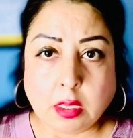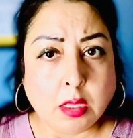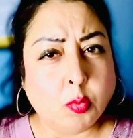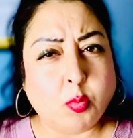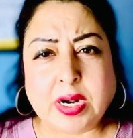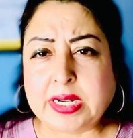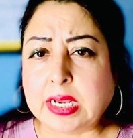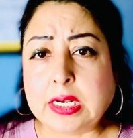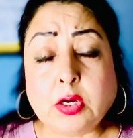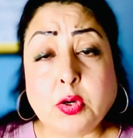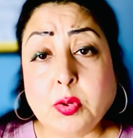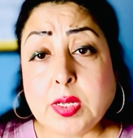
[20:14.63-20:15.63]
What are
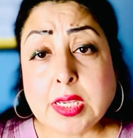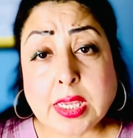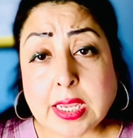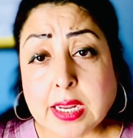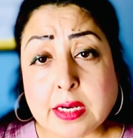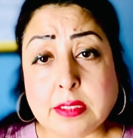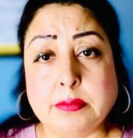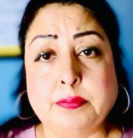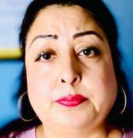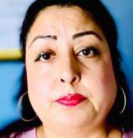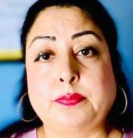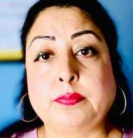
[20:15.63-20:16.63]
you doing here?
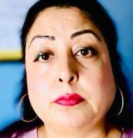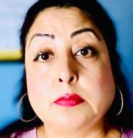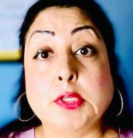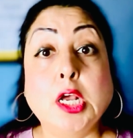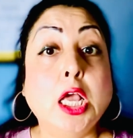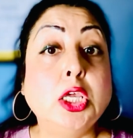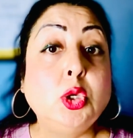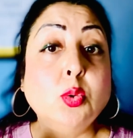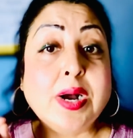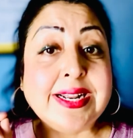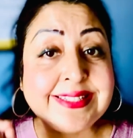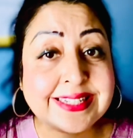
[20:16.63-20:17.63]
You
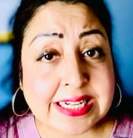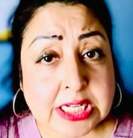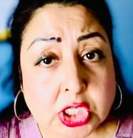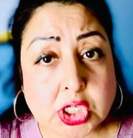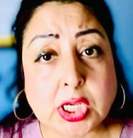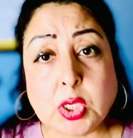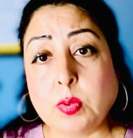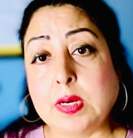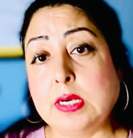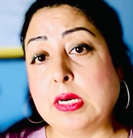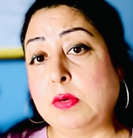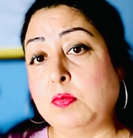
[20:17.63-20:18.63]
are teaching your
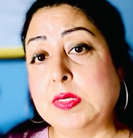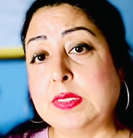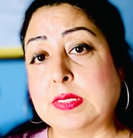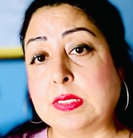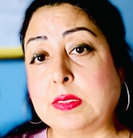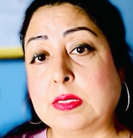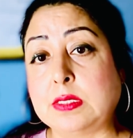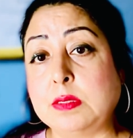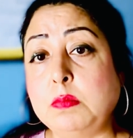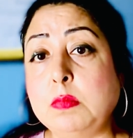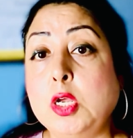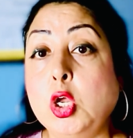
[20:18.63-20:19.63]
nervous
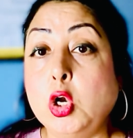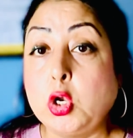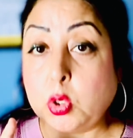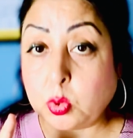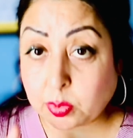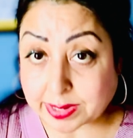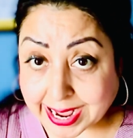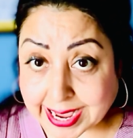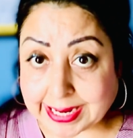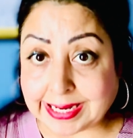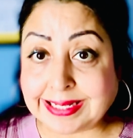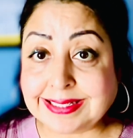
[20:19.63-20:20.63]
system to
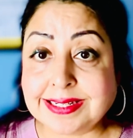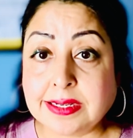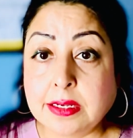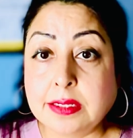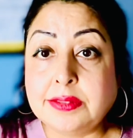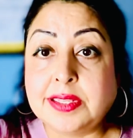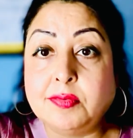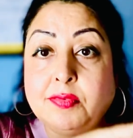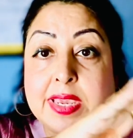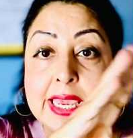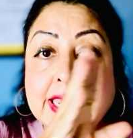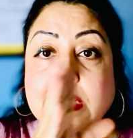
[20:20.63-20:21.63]
ride the
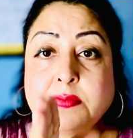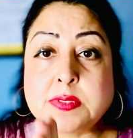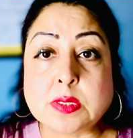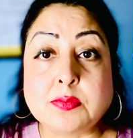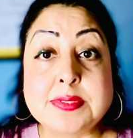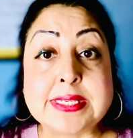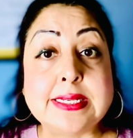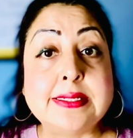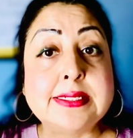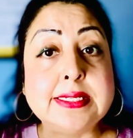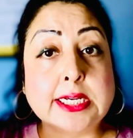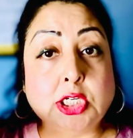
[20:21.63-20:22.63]
waves of
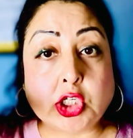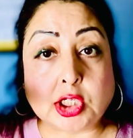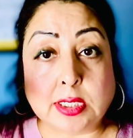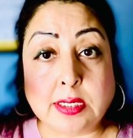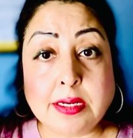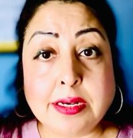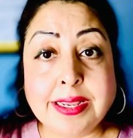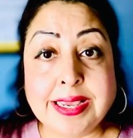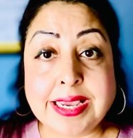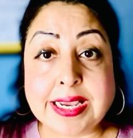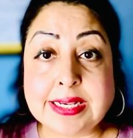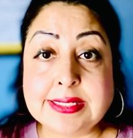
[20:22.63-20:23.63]
sensation
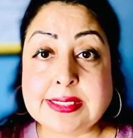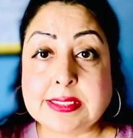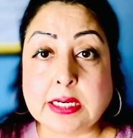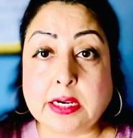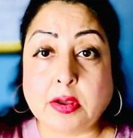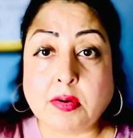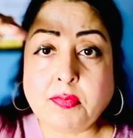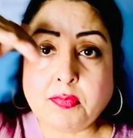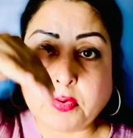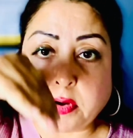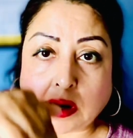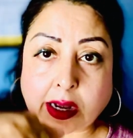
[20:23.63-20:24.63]
instead of
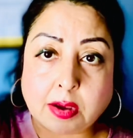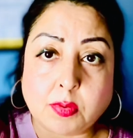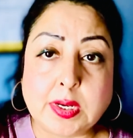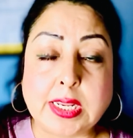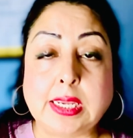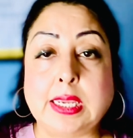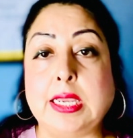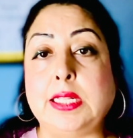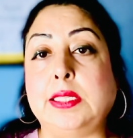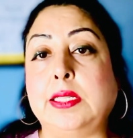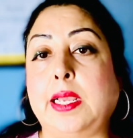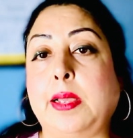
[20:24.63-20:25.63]
drowning
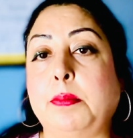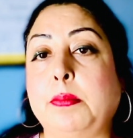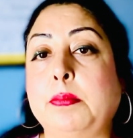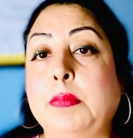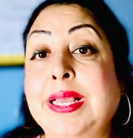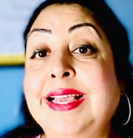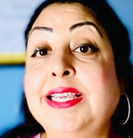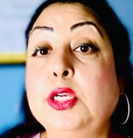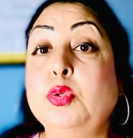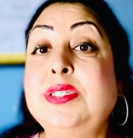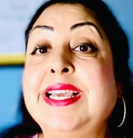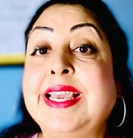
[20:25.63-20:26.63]
in them. You're
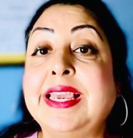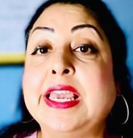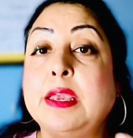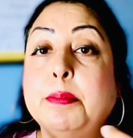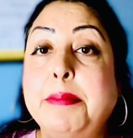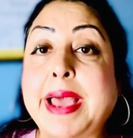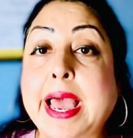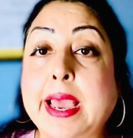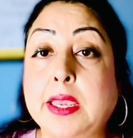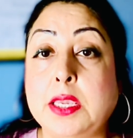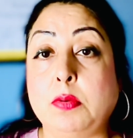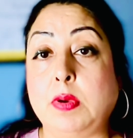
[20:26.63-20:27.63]
taking
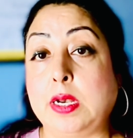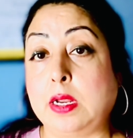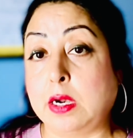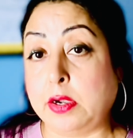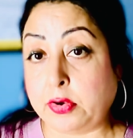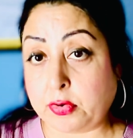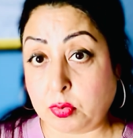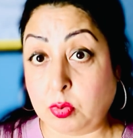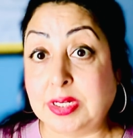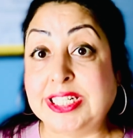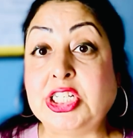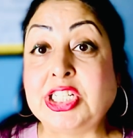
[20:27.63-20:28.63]
back your control
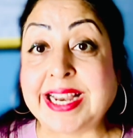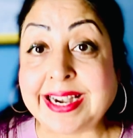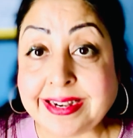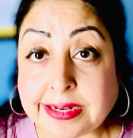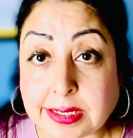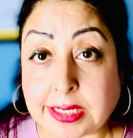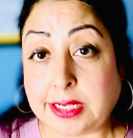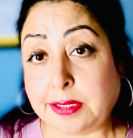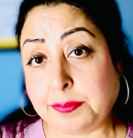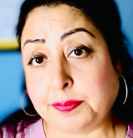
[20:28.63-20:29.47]
gently.